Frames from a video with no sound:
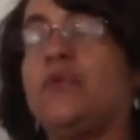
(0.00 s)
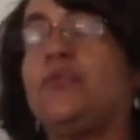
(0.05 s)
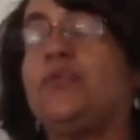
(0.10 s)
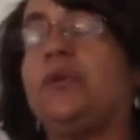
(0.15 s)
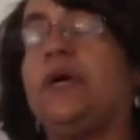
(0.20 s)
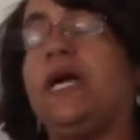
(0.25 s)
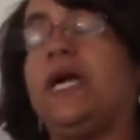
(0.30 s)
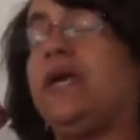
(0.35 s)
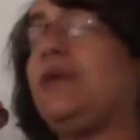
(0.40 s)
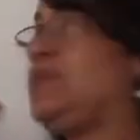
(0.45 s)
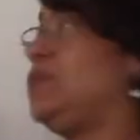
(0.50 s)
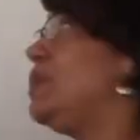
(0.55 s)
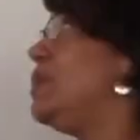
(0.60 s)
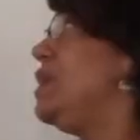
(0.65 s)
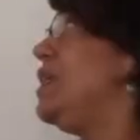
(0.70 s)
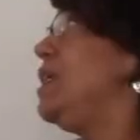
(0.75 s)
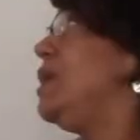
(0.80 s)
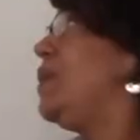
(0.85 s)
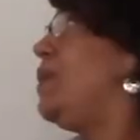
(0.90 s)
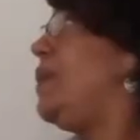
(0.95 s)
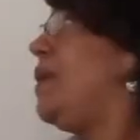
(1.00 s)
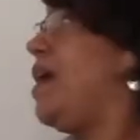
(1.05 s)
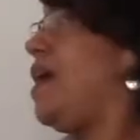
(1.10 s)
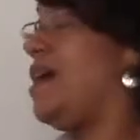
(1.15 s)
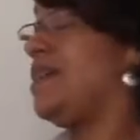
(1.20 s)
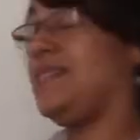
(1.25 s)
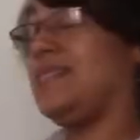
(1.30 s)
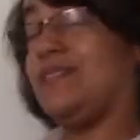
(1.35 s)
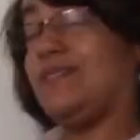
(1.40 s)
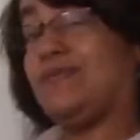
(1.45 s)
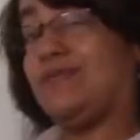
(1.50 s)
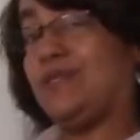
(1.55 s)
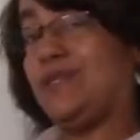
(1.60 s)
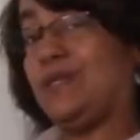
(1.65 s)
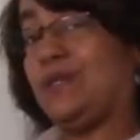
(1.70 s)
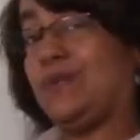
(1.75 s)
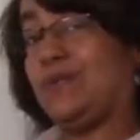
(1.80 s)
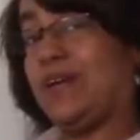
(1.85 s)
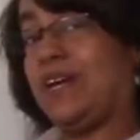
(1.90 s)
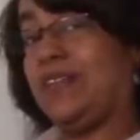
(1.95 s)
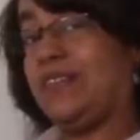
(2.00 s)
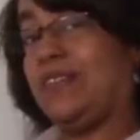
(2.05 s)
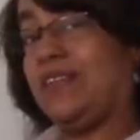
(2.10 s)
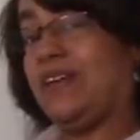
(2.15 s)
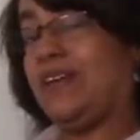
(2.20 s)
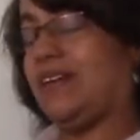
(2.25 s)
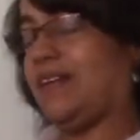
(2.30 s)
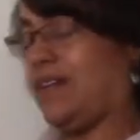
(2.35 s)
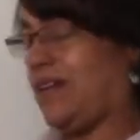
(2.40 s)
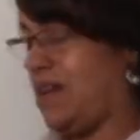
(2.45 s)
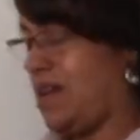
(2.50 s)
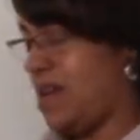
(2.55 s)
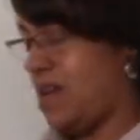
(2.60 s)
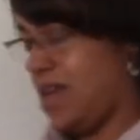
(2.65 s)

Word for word: Right, we would need a positive 2 right there.